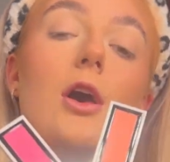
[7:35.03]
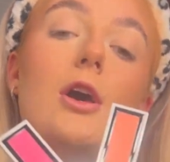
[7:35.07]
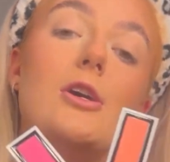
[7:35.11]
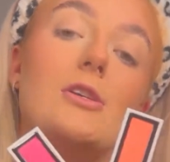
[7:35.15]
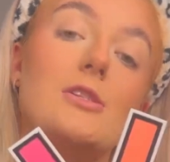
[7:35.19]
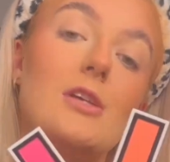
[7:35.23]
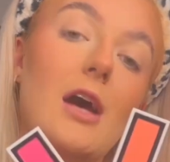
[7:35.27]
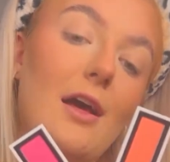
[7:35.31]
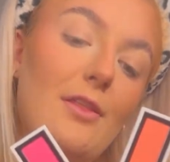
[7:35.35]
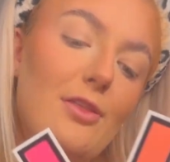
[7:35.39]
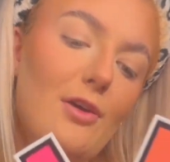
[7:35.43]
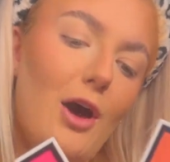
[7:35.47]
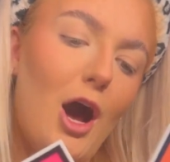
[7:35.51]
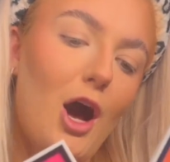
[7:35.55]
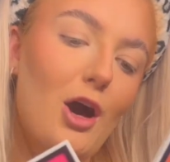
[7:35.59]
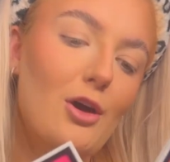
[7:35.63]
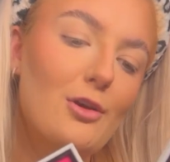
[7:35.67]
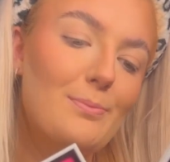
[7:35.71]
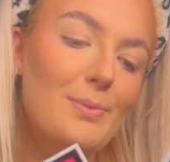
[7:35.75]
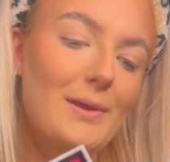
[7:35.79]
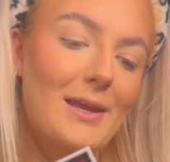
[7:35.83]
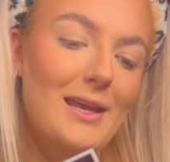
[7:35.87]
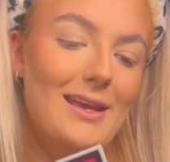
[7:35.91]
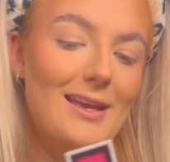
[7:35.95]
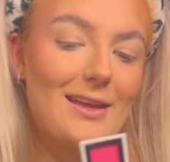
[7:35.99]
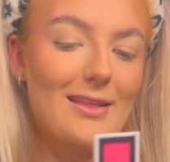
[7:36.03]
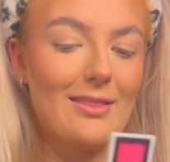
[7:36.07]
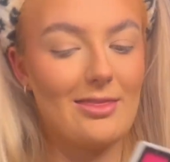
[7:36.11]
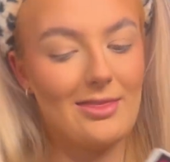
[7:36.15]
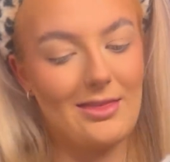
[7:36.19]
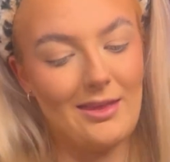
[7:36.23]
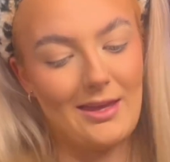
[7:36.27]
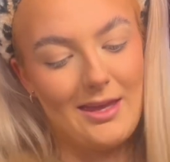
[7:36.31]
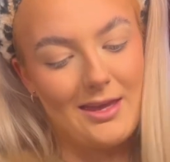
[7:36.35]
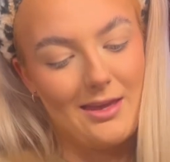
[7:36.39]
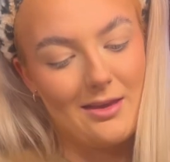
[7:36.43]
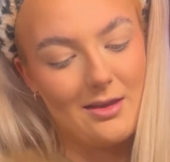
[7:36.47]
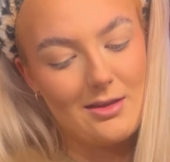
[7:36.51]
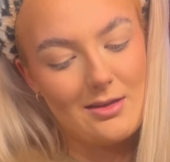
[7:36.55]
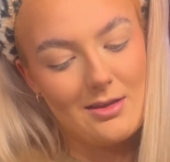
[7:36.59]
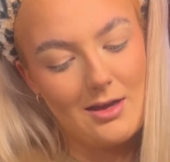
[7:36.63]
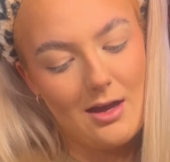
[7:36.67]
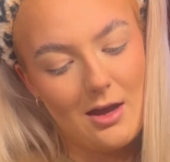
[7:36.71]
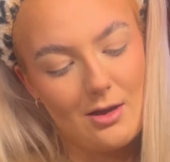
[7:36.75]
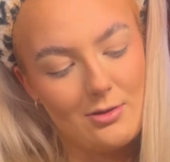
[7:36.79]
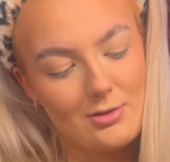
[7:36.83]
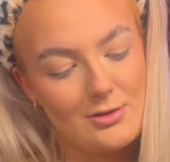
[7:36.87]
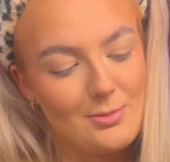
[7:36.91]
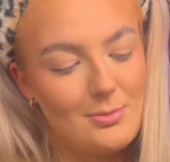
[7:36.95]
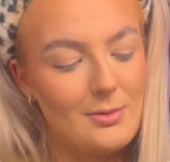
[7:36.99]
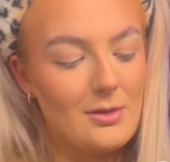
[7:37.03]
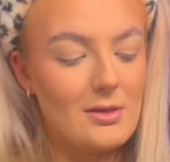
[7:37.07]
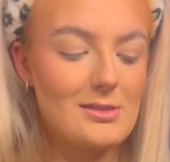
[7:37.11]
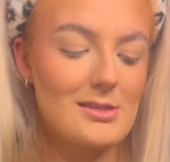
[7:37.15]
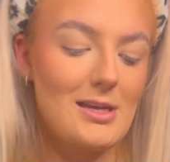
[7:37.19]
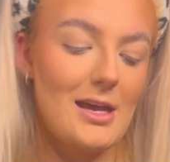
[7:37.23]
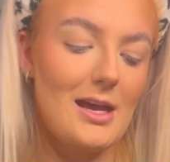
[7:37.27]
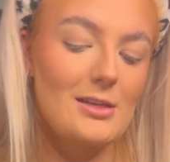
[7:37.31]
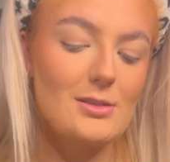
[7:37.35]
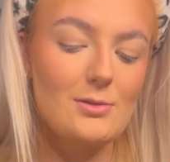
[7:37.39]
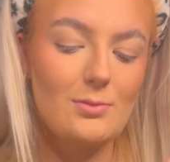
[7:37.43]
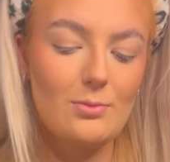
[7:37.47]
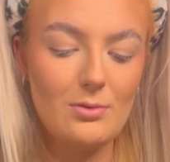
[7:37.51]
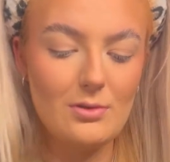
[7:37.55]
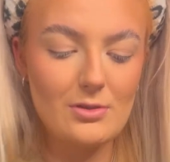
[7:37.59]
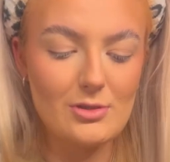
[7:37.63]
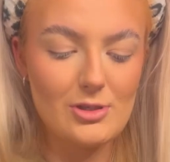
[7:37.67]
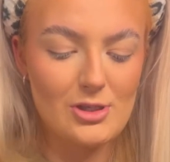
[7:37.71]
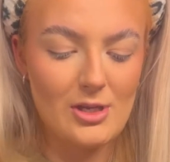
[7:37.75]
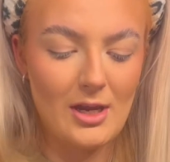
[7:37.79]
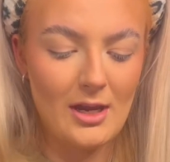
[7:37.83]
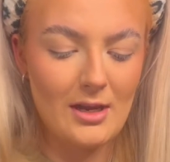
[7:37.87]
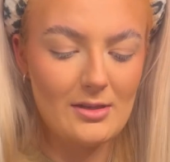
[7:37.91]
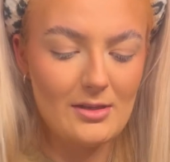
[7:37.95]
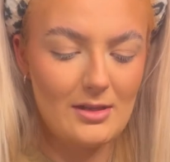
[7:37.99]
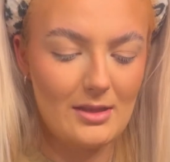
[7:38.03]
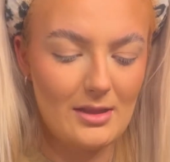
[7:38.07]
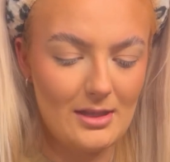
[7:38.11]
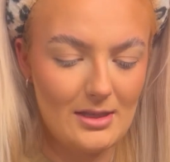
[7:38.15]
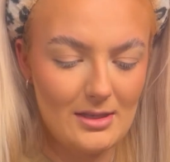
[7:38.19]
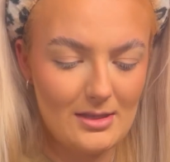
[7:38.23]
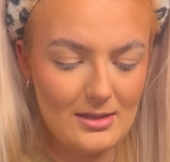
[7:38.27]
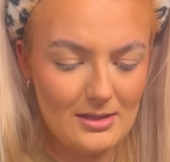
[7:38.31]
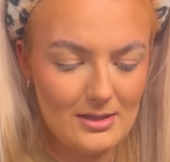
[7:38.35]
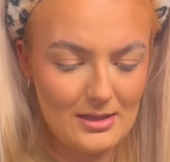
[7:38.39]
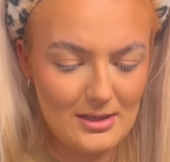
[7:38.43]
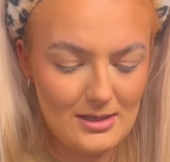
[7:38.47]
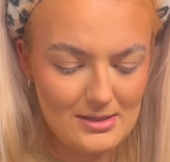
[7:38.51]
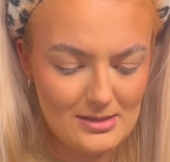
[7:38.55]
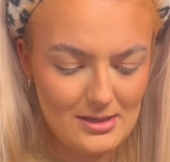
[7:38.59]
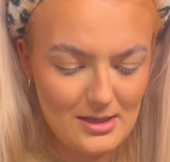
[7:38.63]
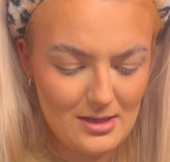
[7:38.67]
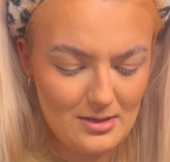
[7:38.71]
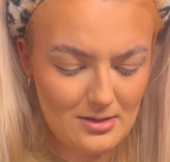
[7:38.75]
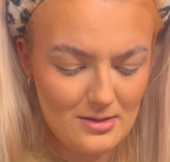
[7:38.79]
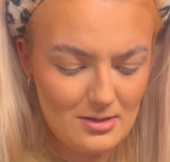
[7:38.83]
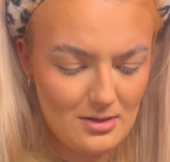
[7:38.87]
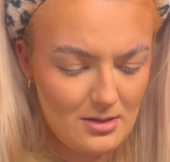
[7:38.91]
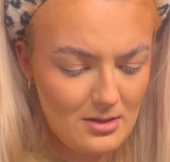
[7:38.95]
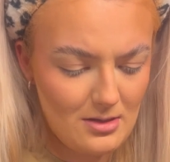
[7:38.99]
So I thought I'd be the ultimate test. What shade are these in?